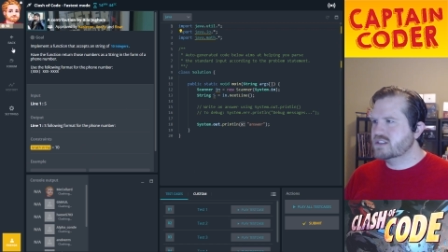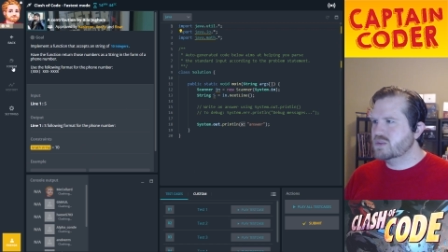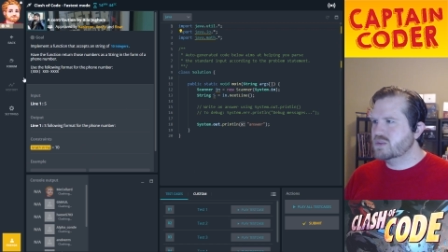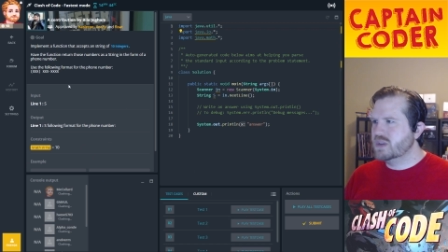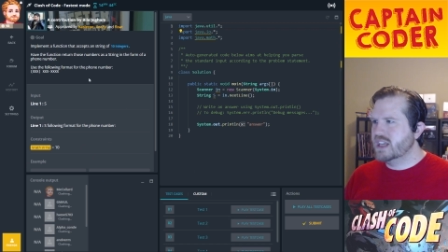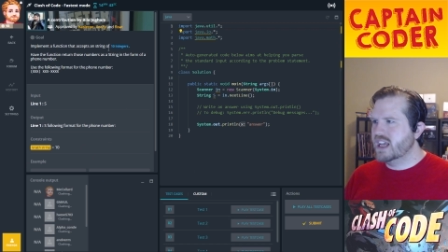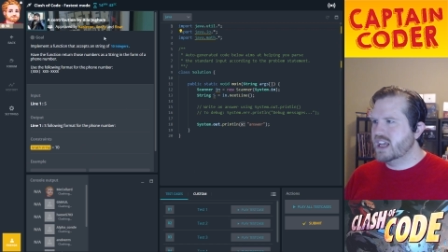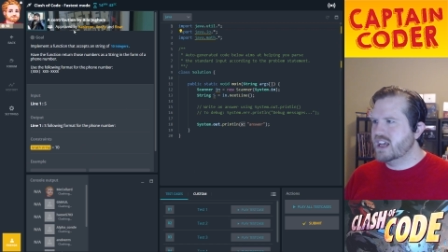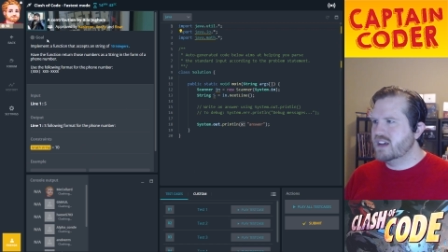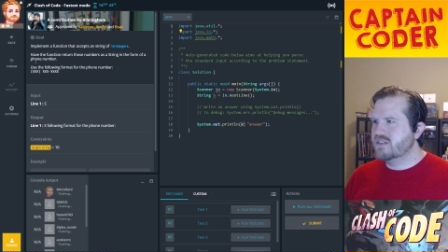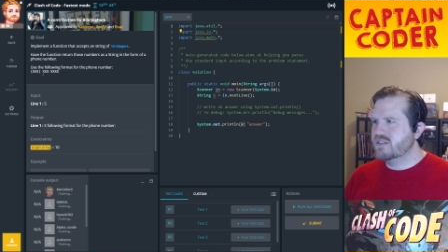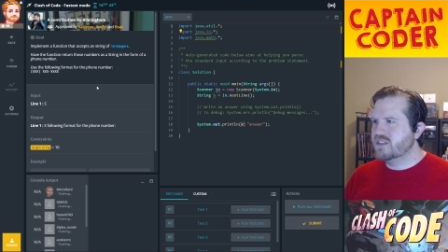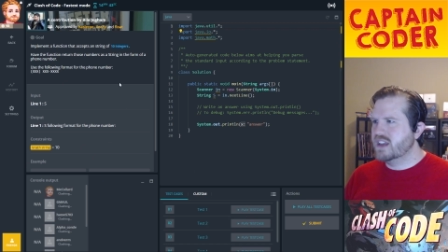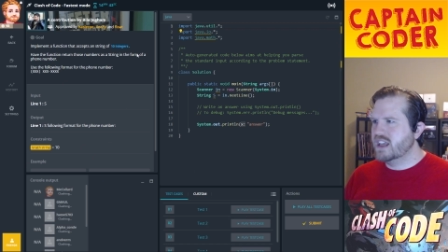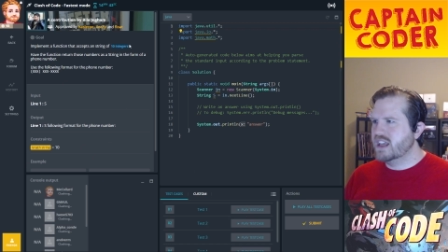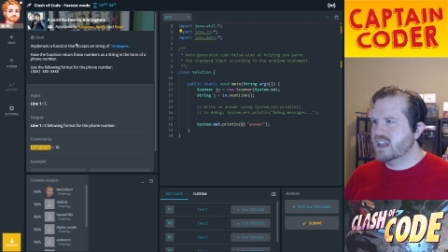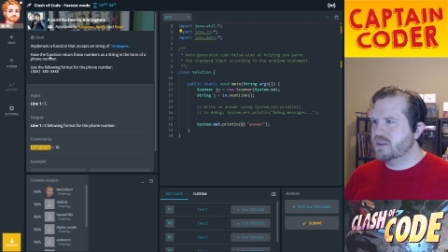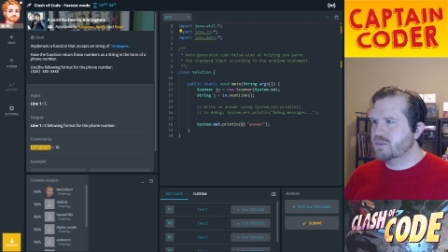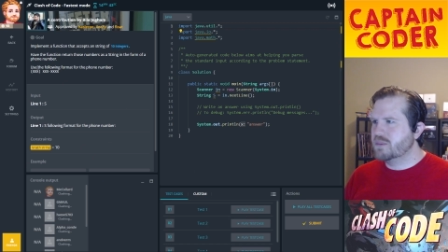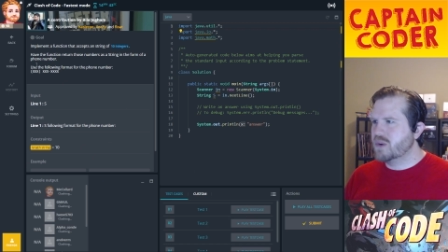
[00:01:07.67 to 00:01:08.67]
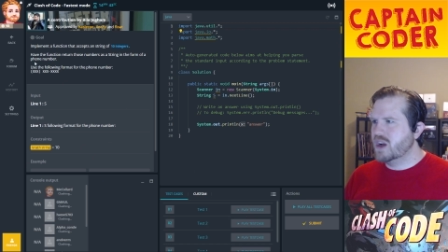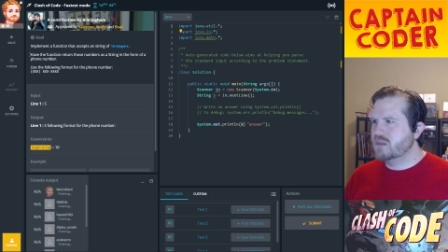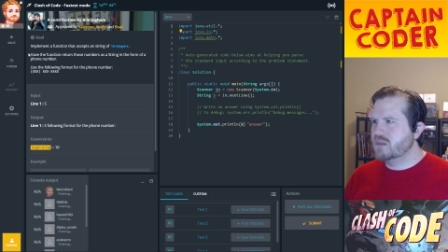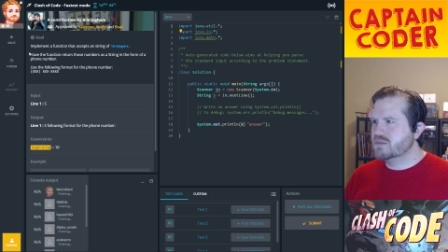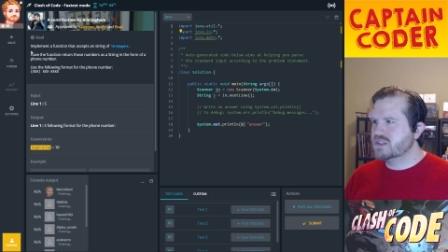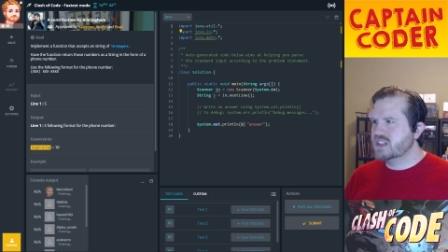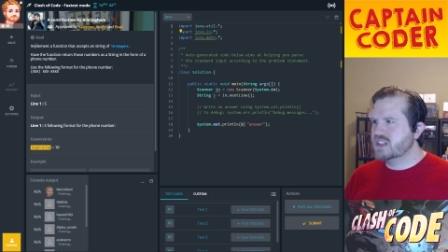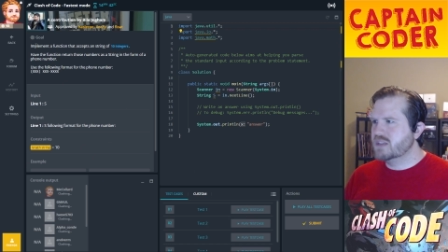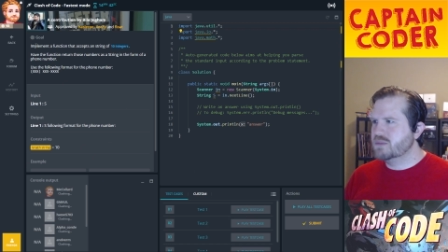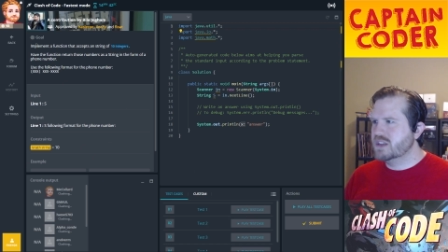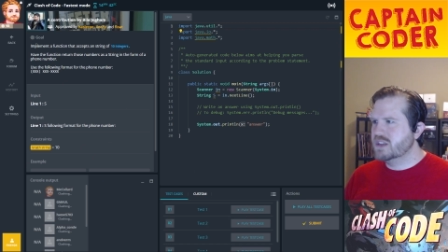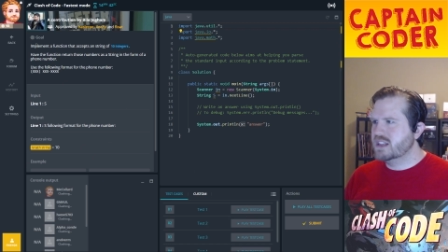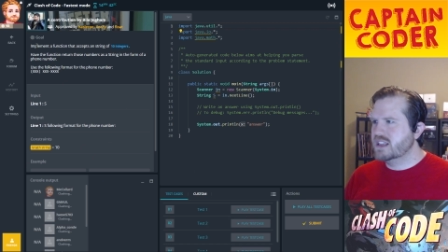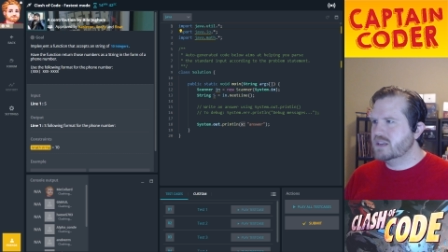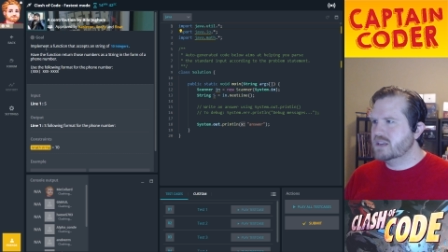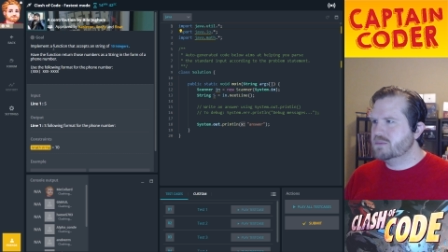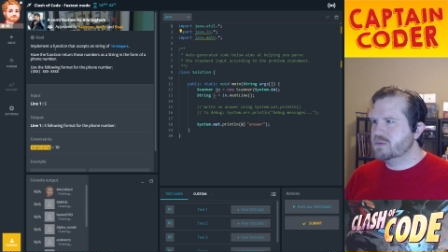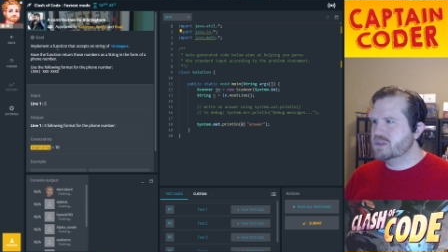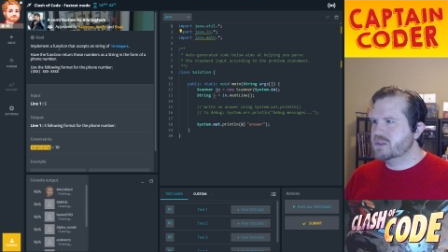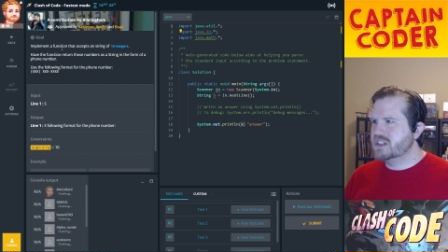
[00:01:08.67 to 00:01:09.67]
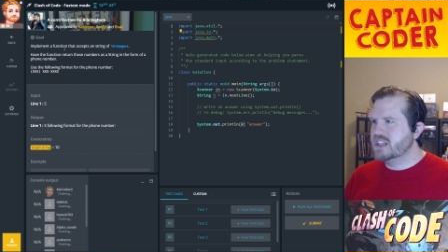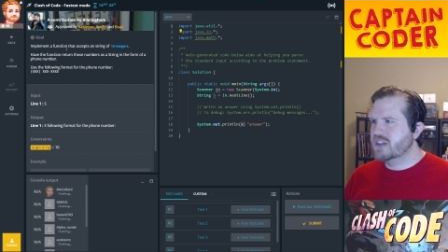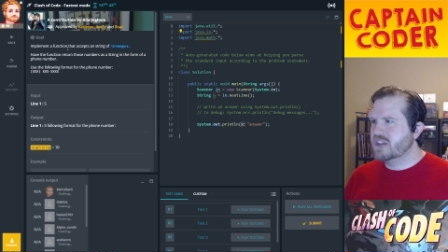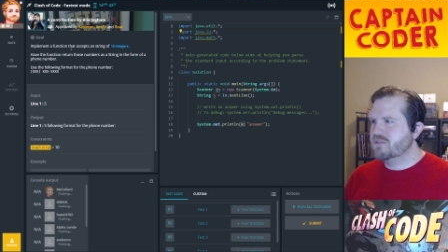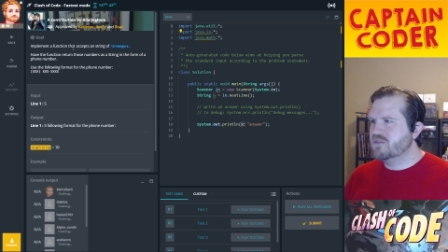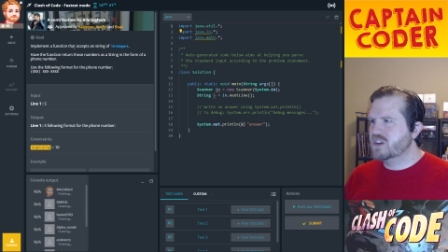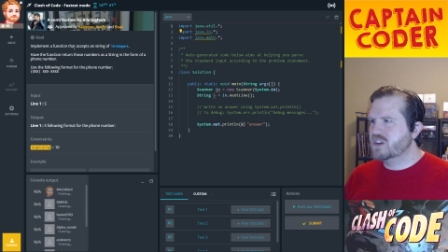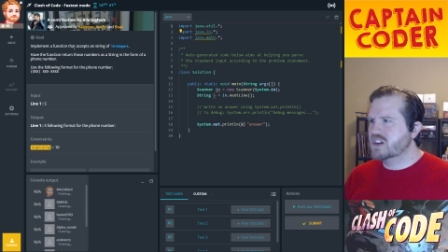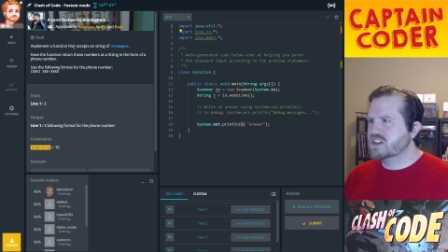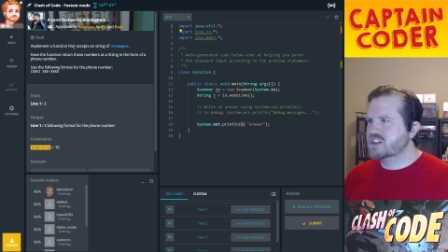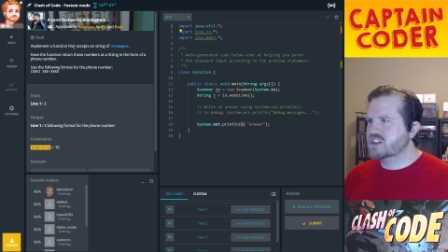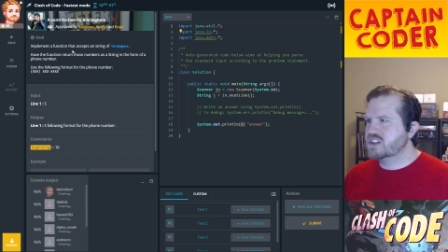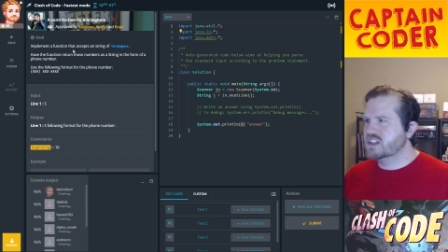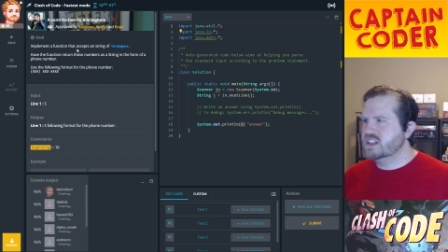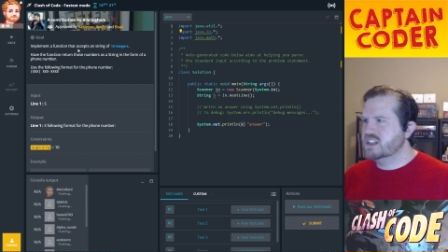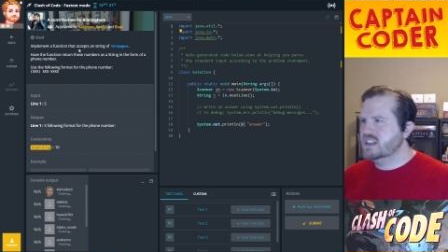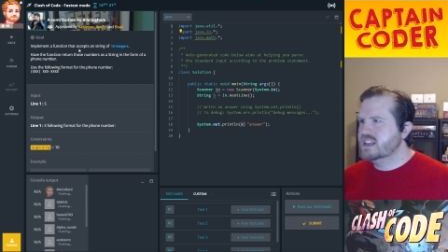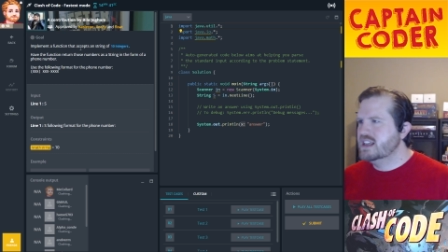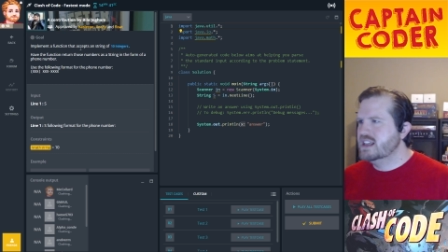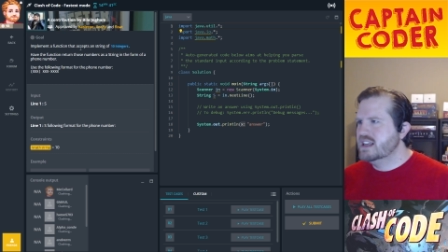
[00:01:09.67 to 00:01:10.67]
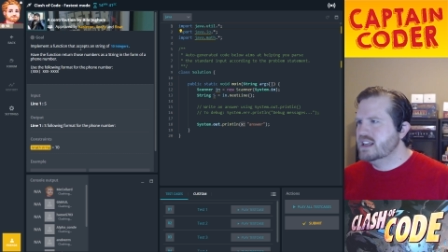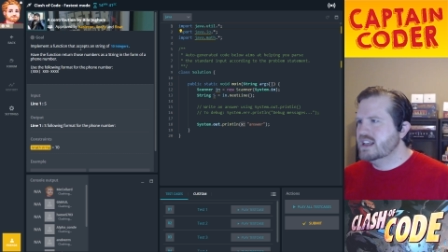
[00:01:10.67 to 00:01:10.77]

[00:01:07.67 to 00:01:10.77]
So we have a problem statement: implement a function